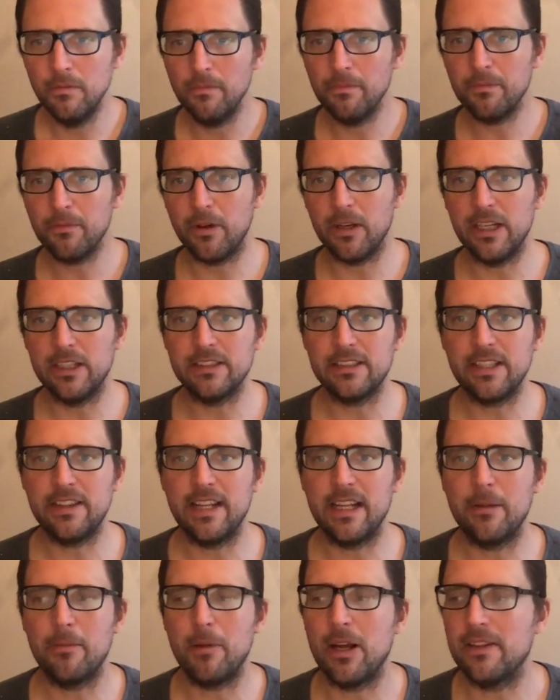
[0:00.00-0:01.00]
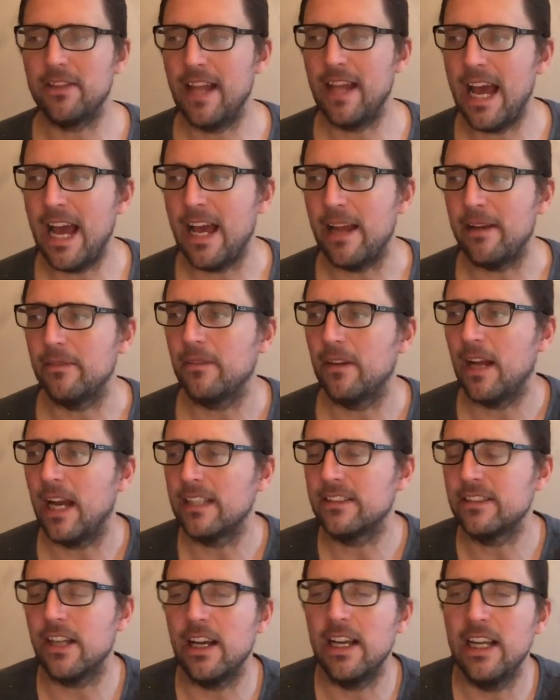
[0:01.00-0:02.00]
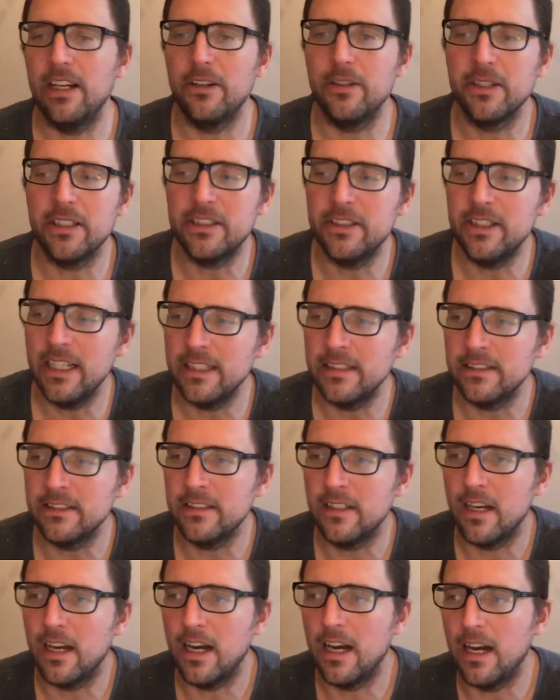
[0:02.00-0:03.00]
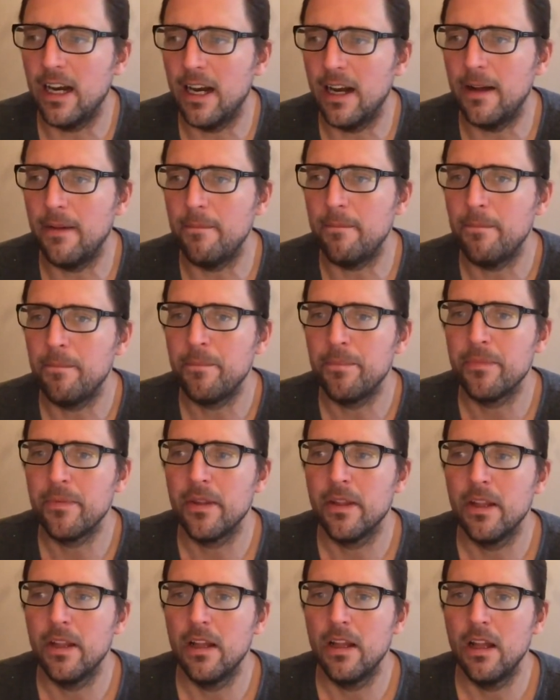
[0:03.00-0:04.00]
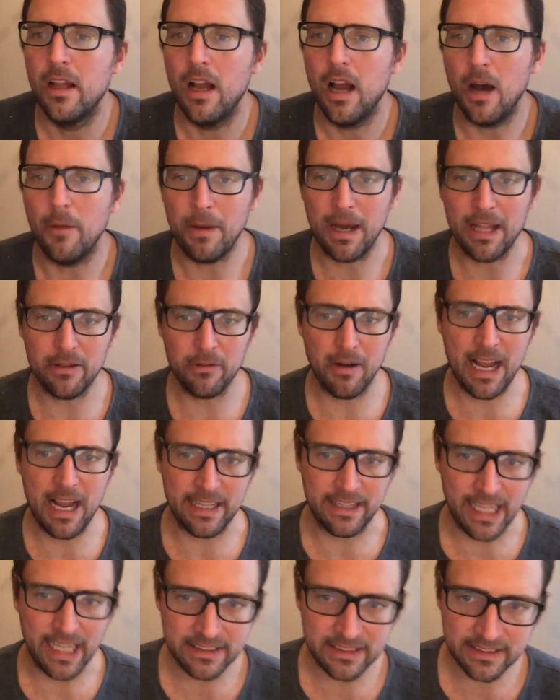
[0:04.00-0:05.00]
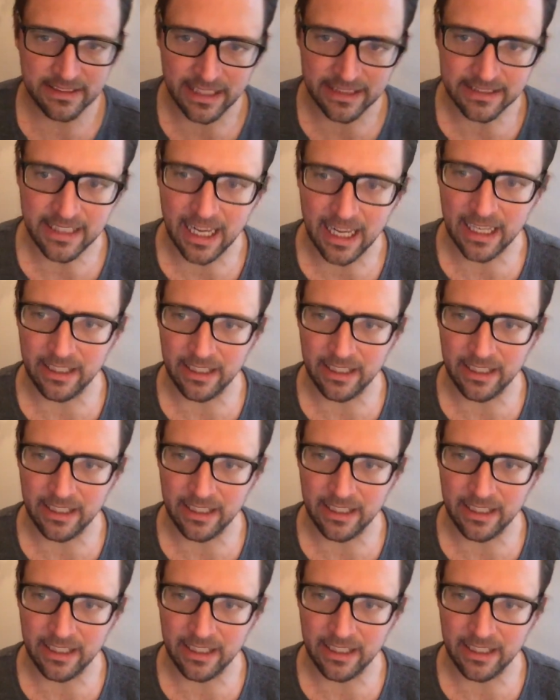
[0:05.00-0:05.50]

Well, here's the thing about that. I saw Hillary Clinton. Um, oh, by the way, that's that's kind